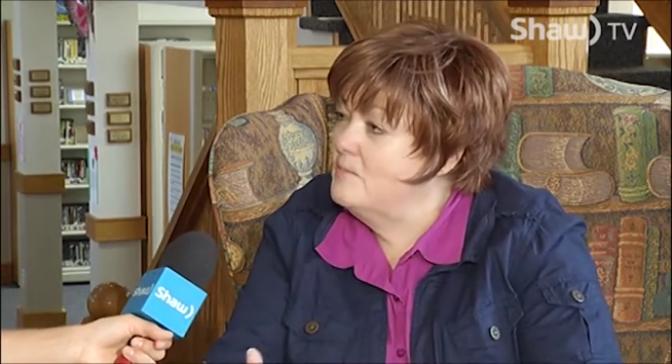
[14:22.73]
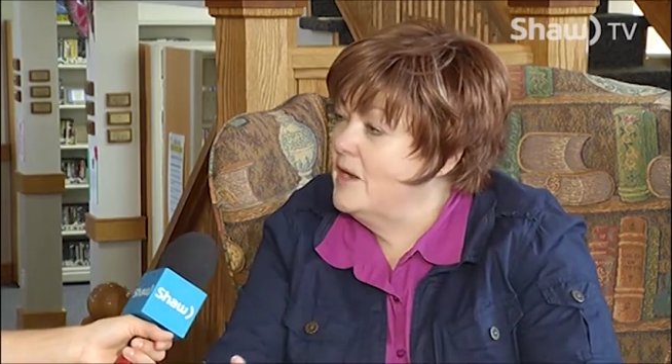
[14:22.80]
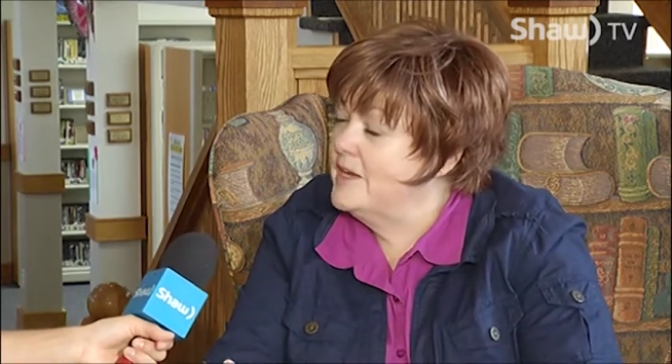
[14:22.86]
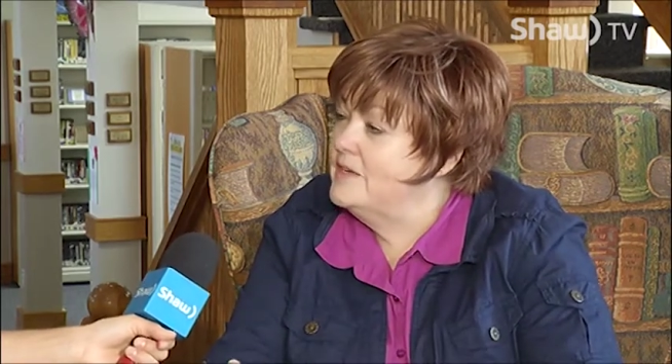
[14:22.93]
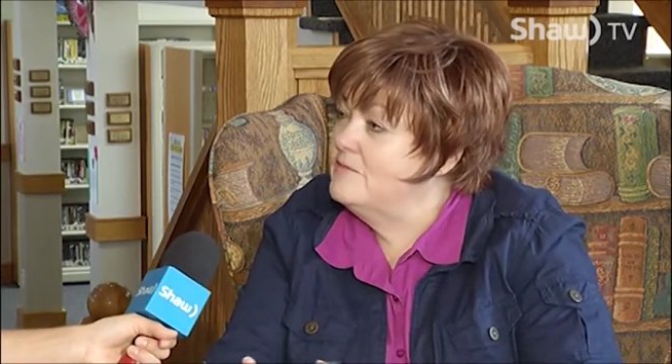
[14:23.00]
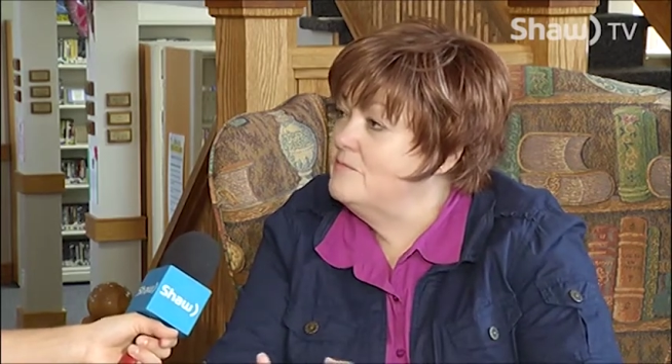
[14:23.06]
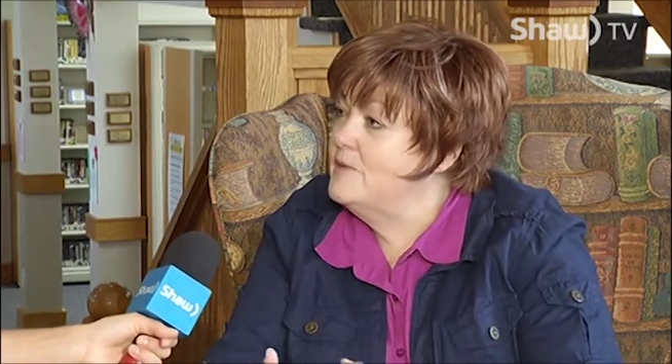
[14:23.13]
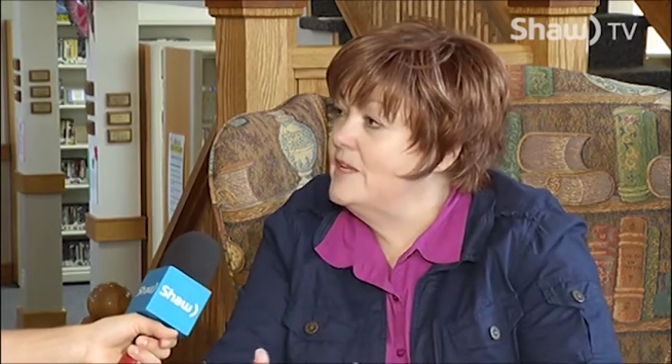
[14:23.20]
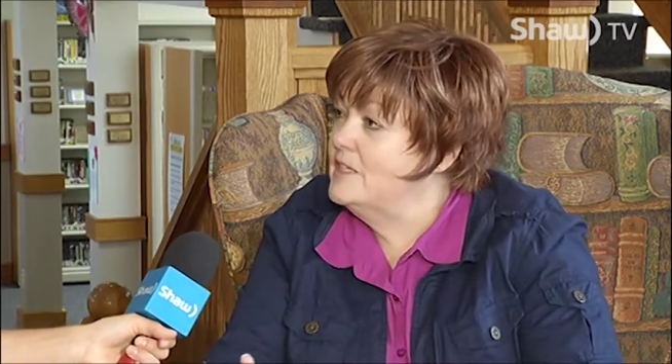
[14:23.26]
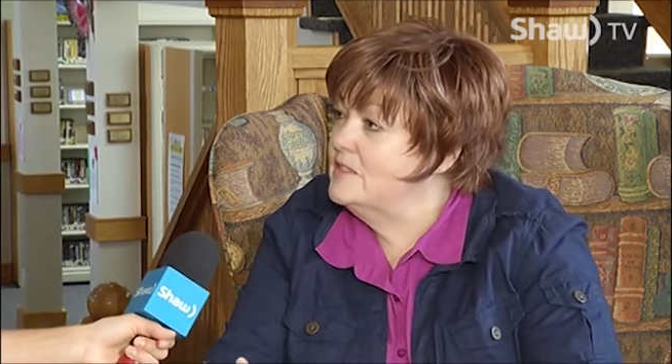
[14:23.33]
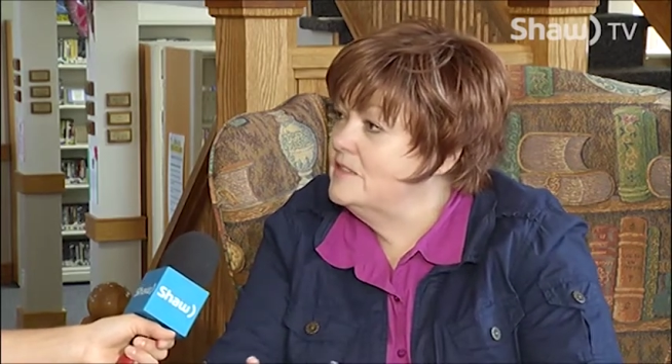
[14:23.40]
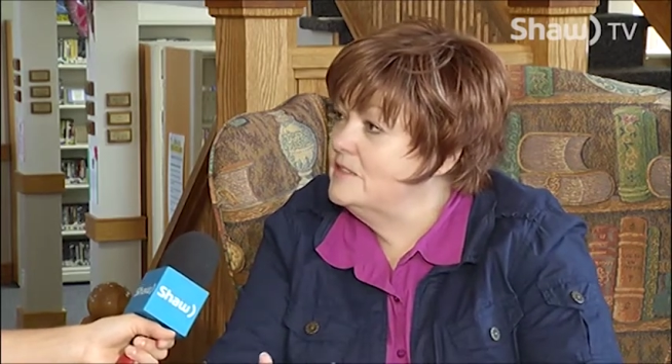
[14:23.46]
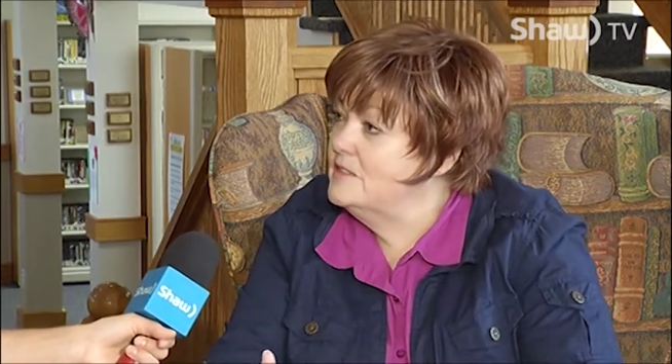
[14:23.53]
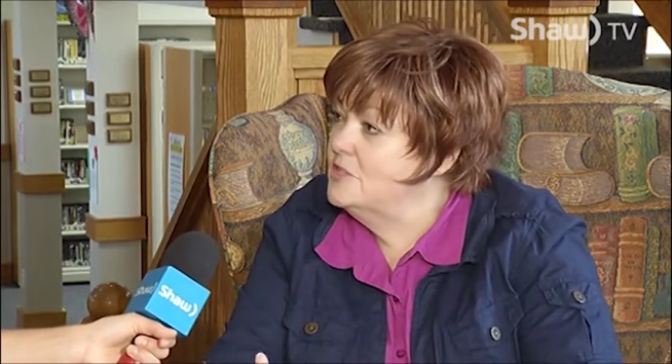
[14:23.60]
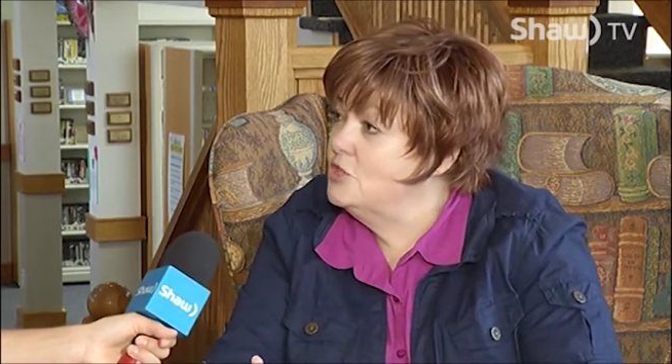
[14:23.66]
might have
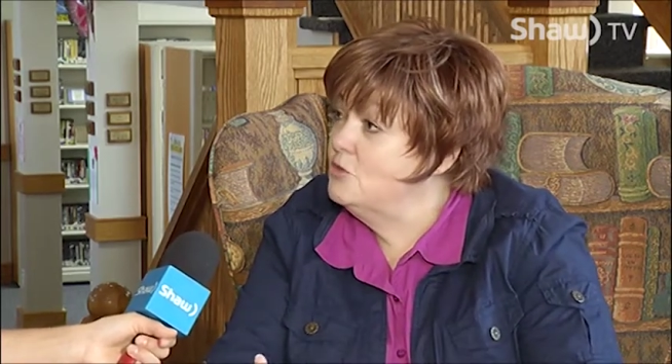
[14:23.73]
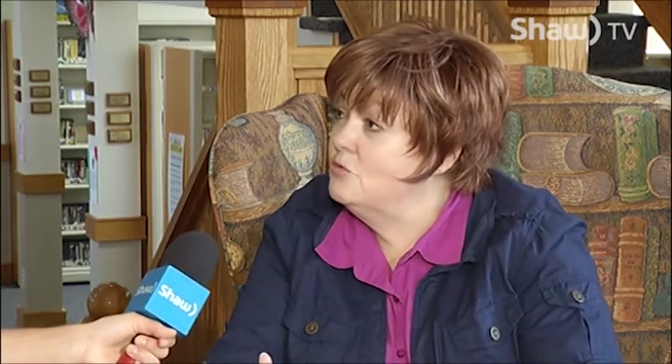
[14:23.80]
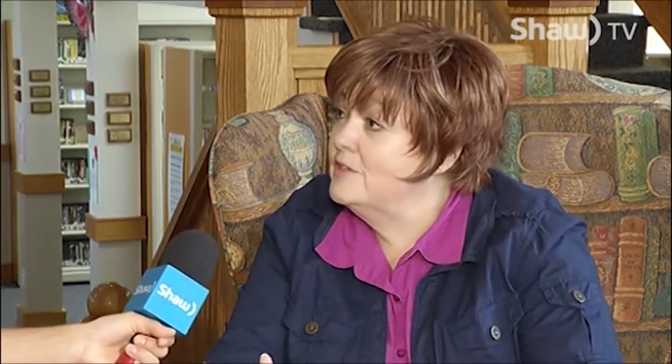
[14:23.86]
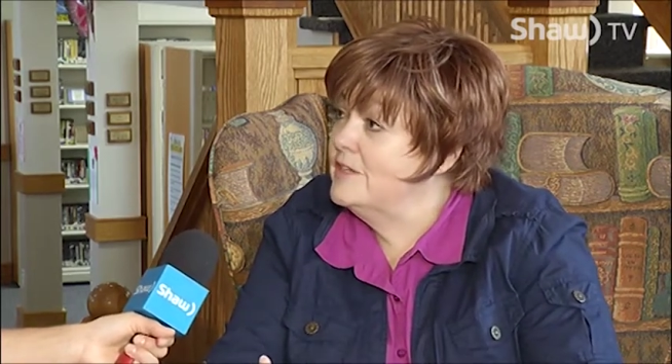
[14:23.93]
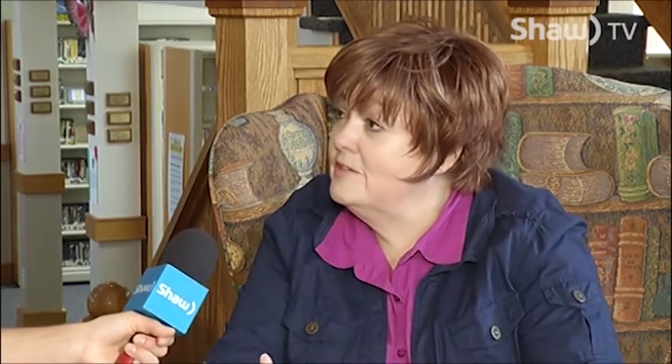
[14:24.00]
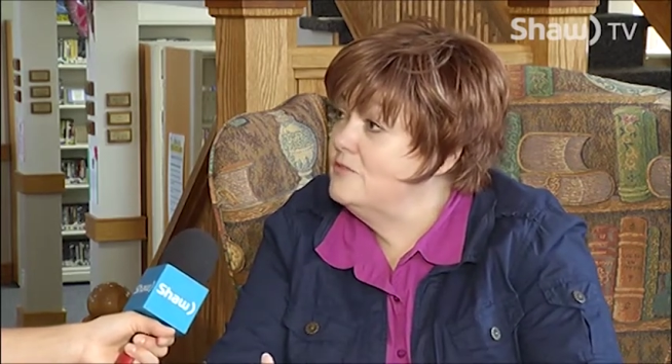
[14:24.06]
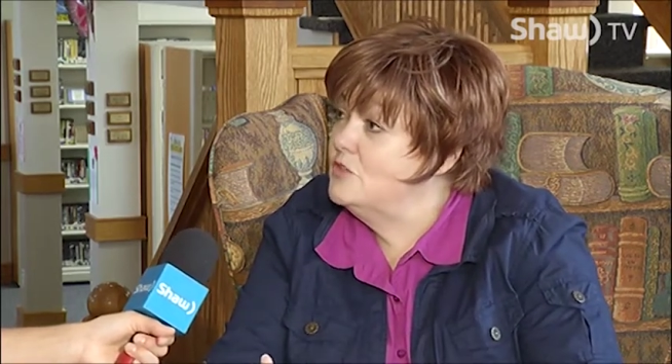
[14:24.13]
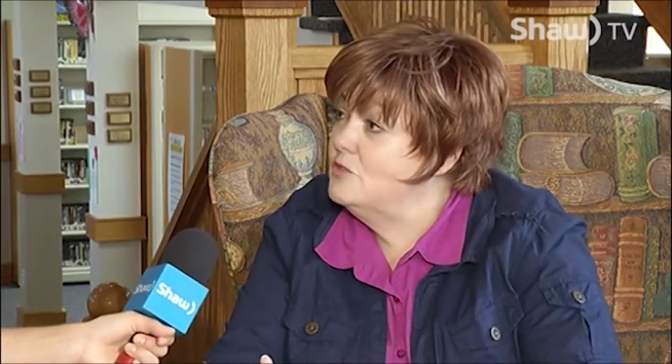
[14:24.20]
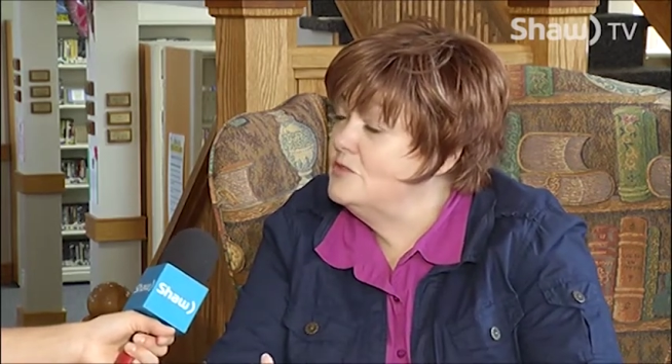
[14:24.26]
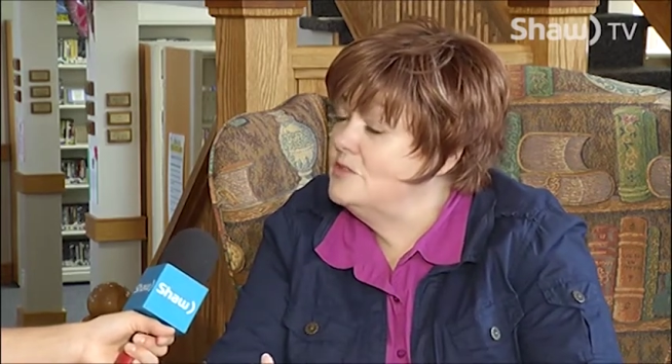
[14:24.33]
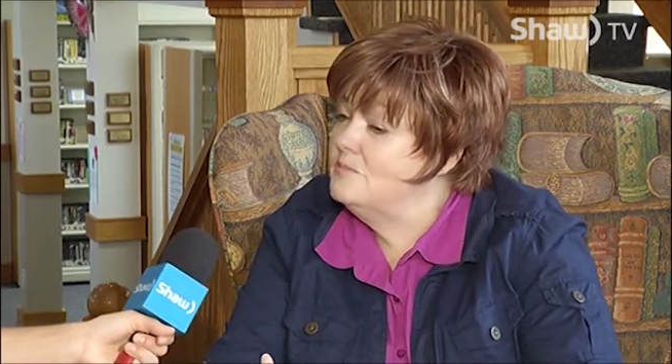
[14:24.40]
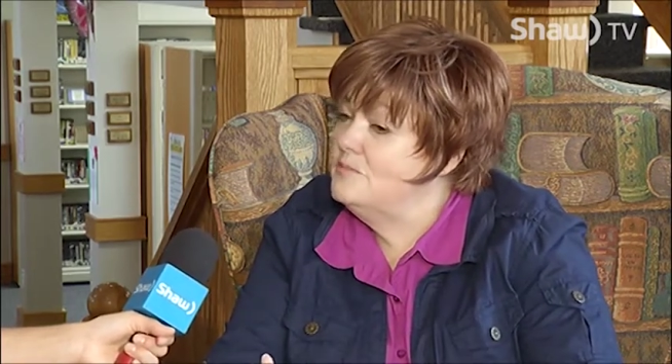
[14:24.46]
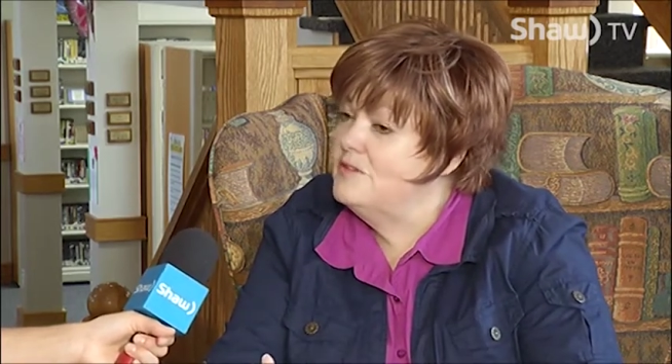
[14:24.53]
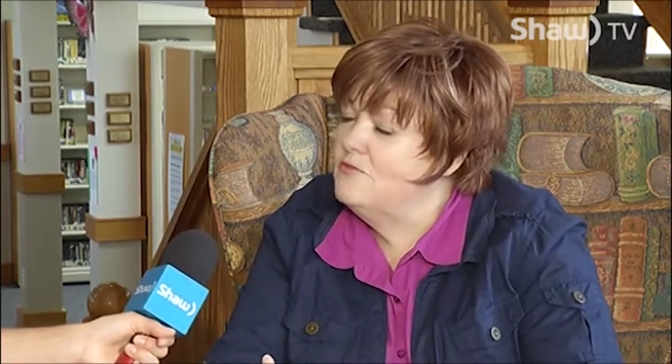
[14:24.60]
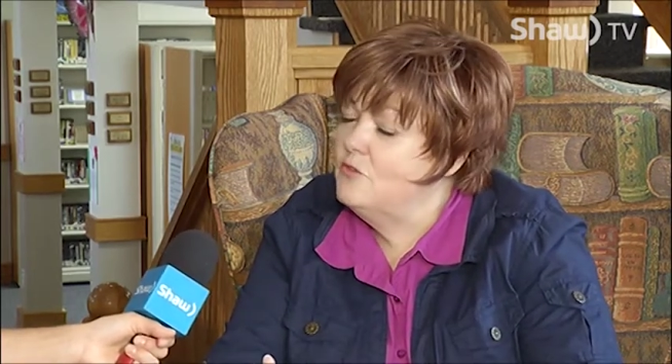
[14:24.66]
been,
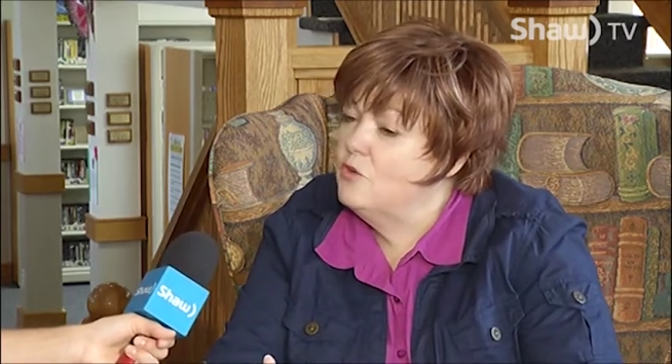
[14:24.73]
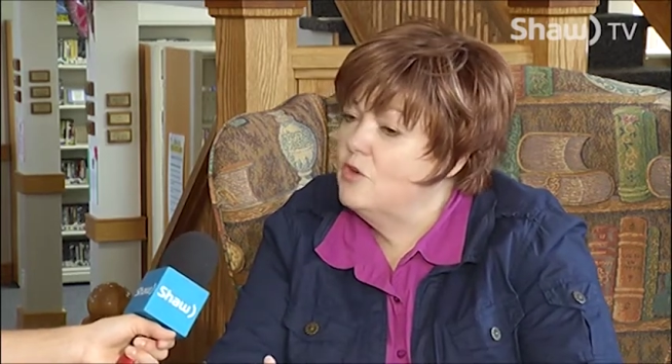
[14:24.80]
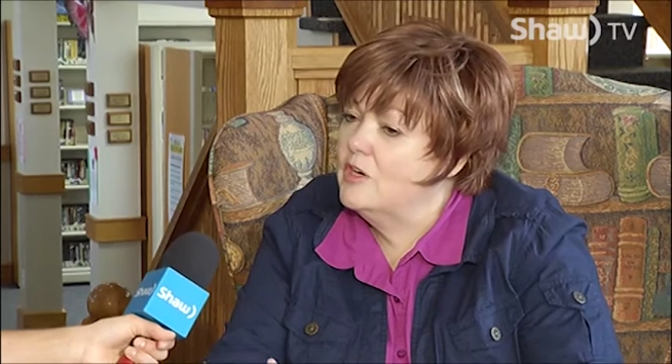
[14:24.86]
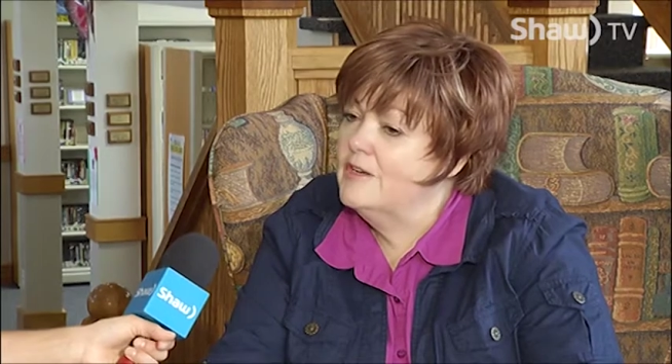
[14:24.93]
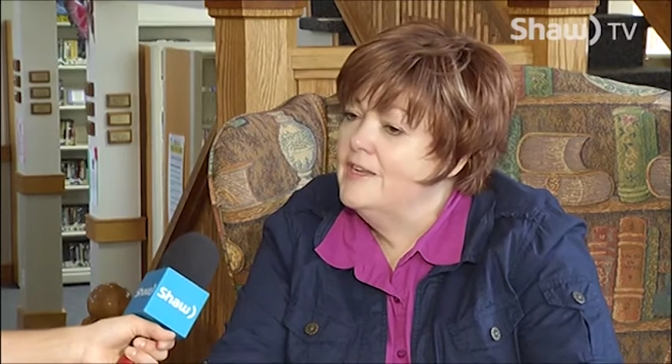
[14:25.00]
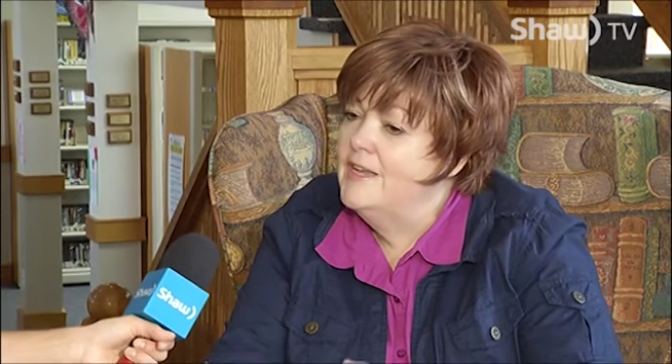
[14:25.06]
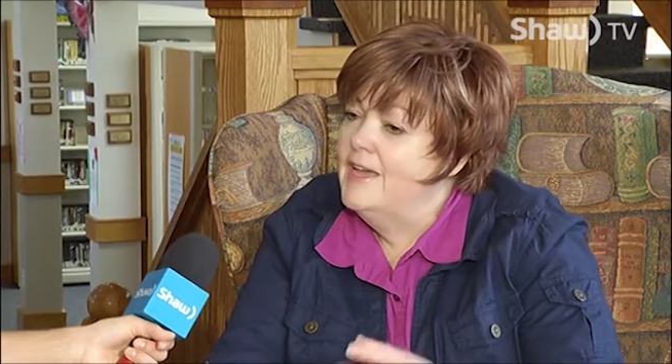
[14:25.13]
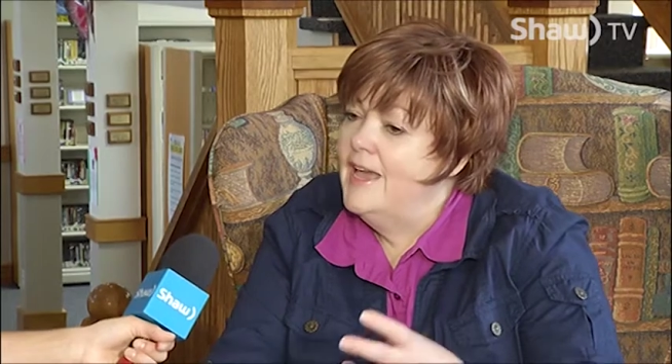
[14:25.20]
confusing before.